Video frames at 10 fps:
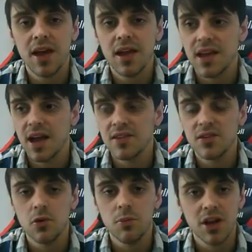gas or
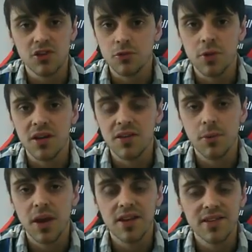petrol money to
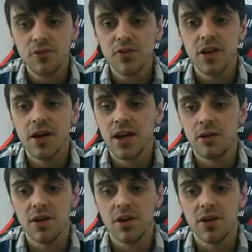pay, something like that, right?